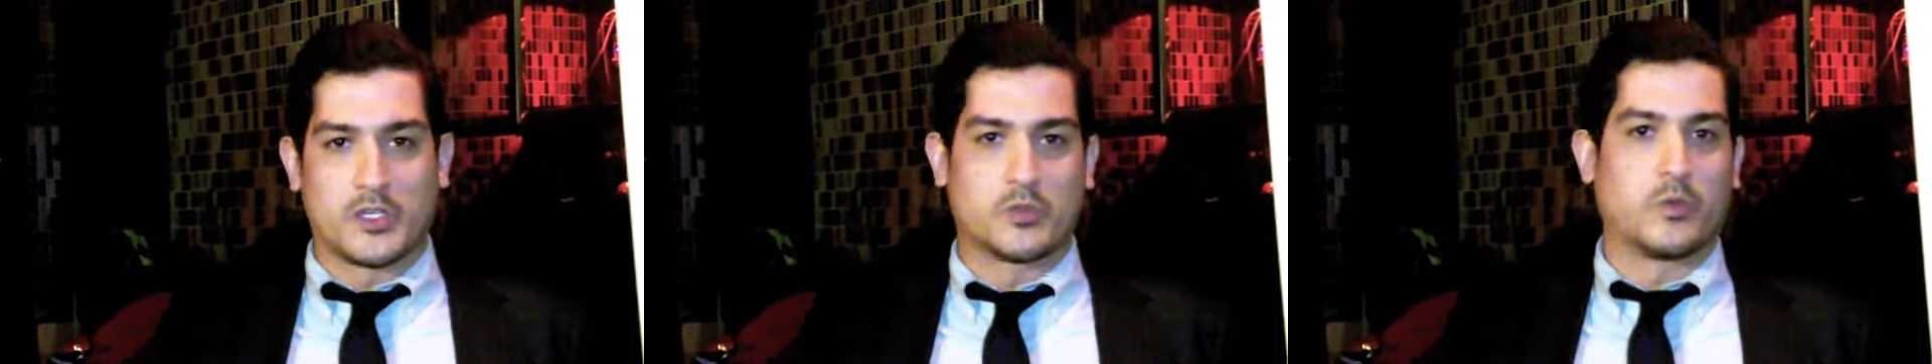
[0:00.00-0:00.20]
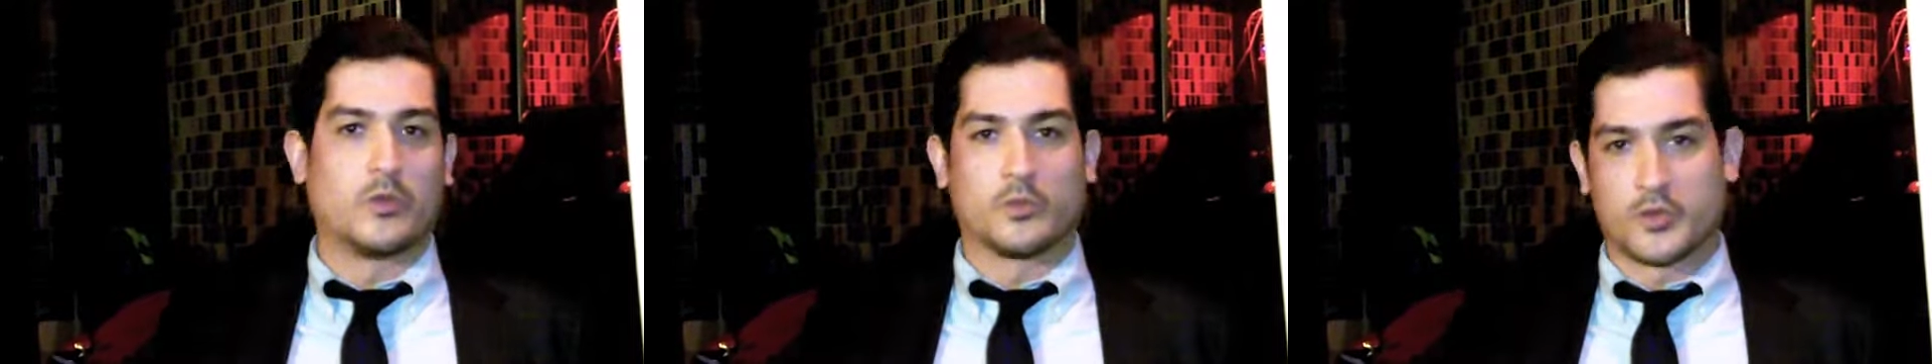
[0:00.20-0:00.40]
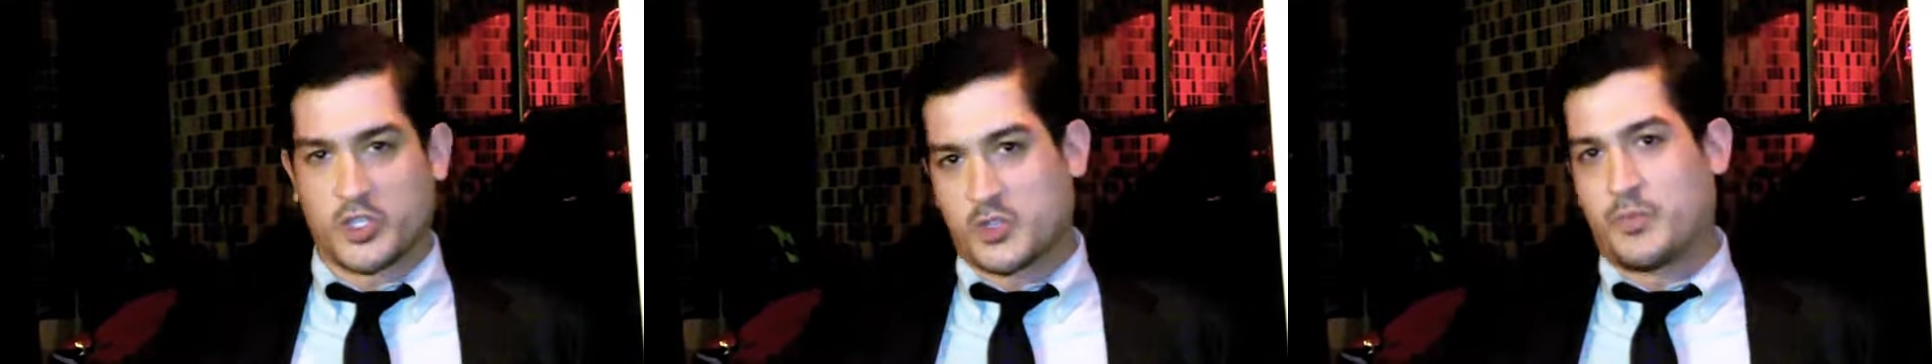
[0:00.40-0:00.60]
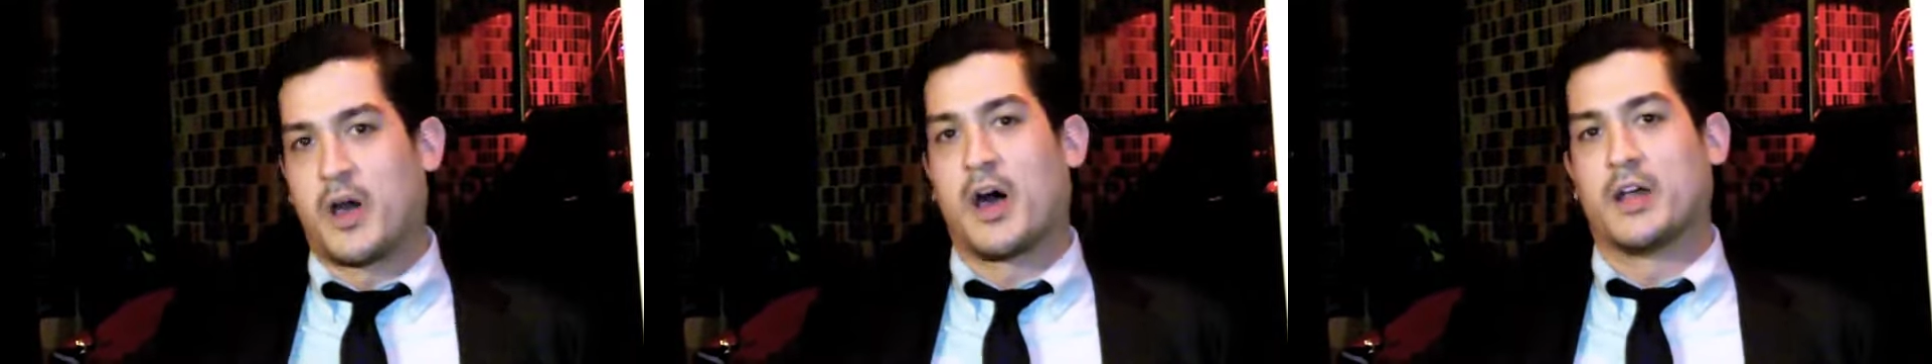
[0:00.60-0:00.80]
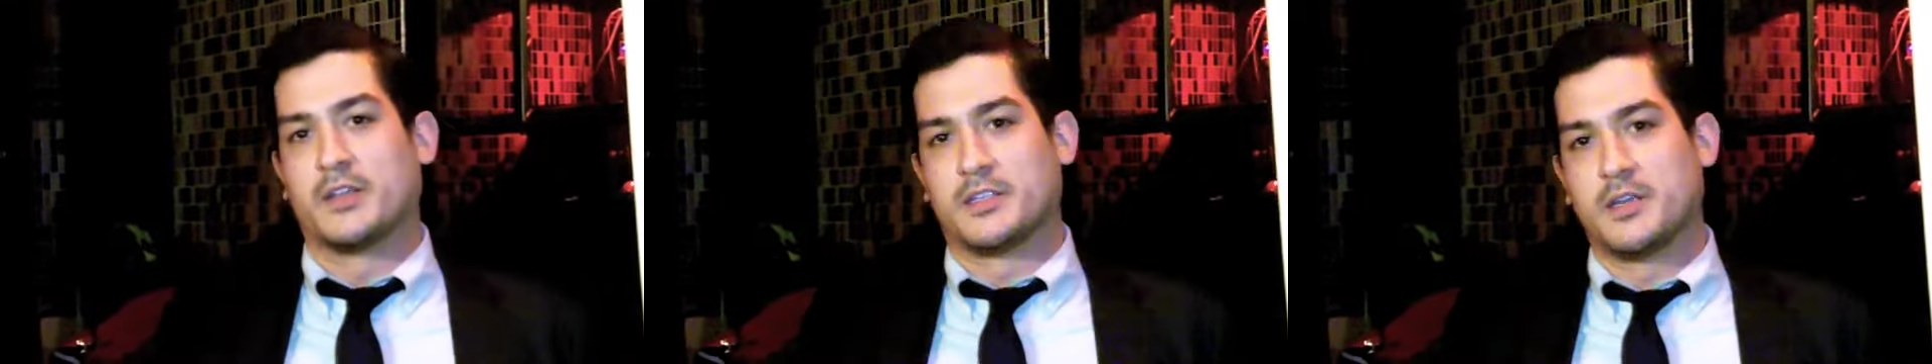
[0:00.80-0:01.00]
will
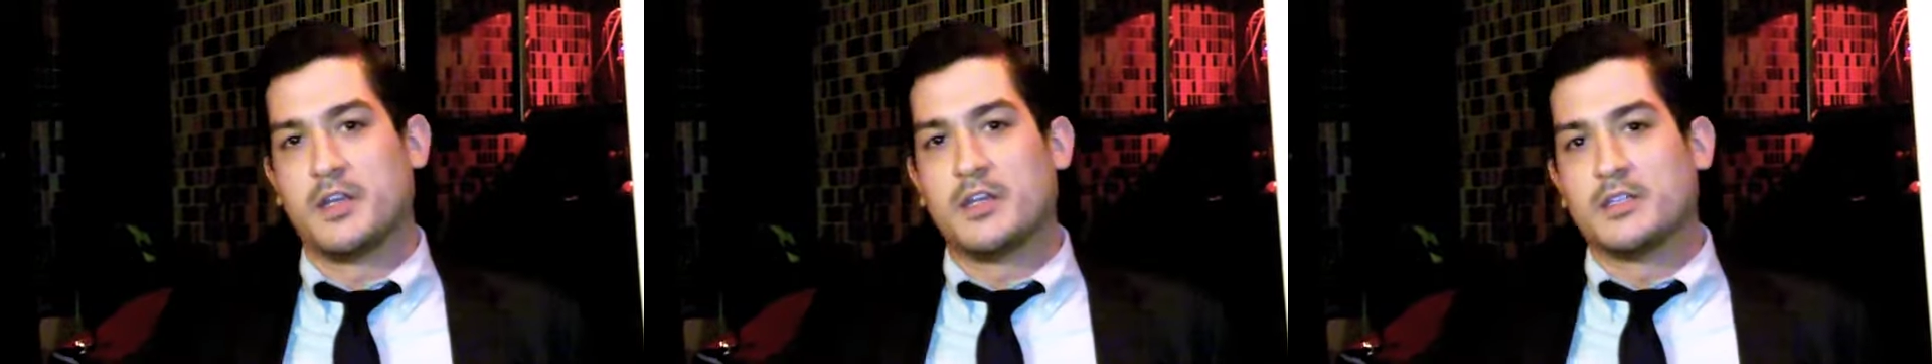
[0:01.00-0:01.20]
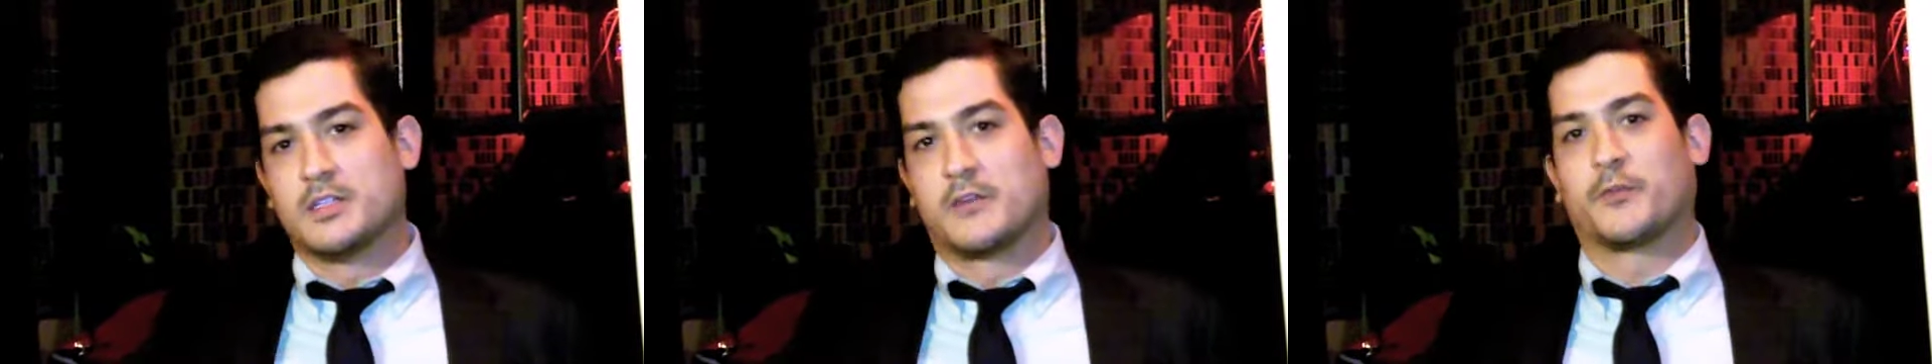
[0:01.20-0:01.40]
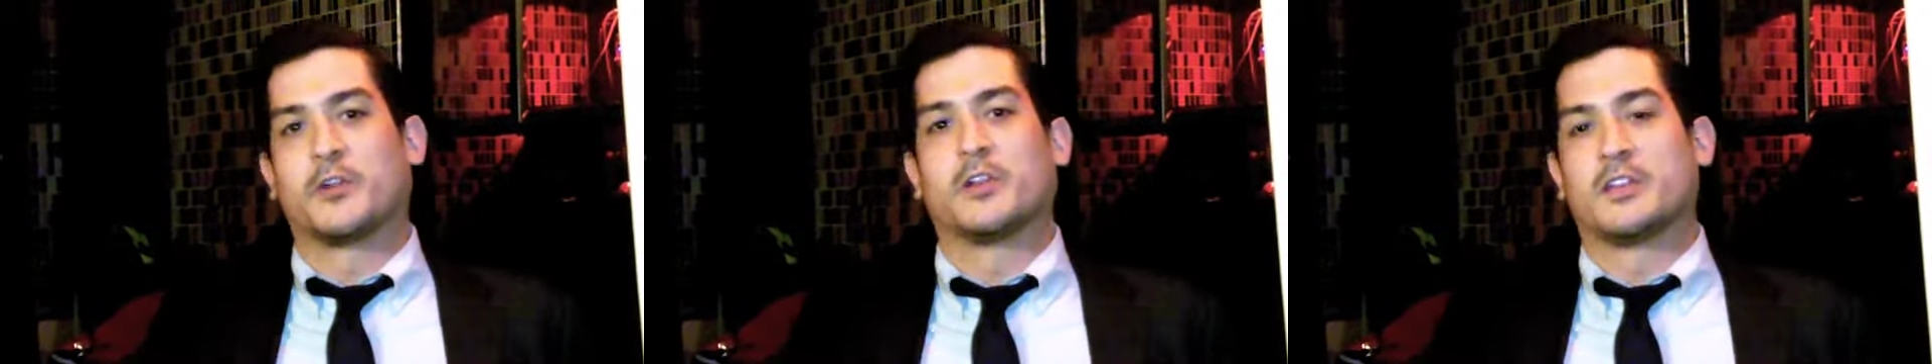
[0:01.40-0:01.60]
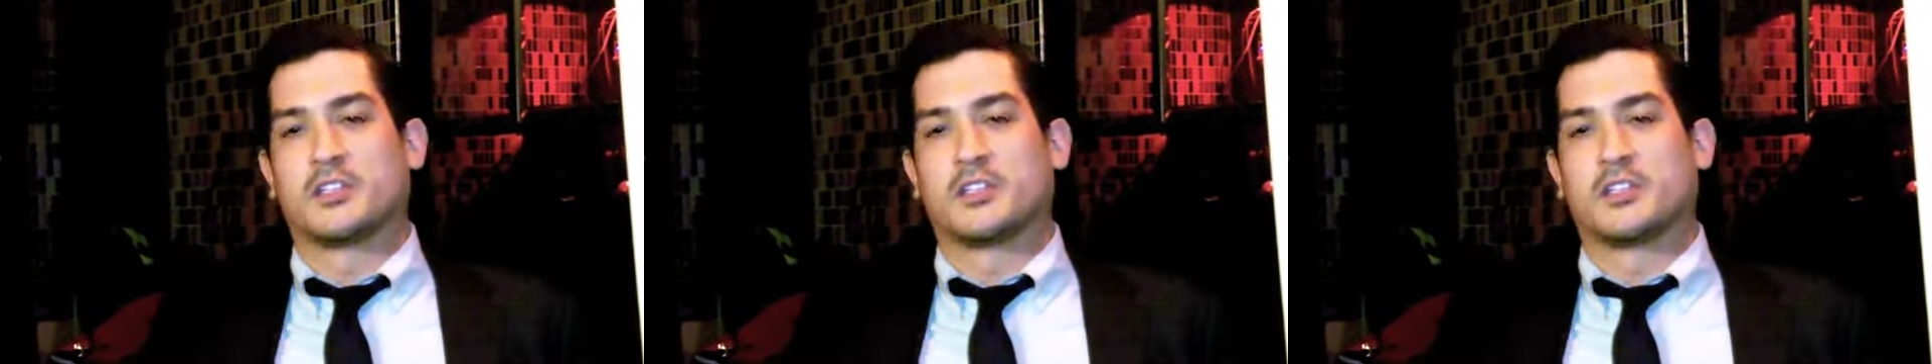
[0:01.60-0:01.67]
respond differently.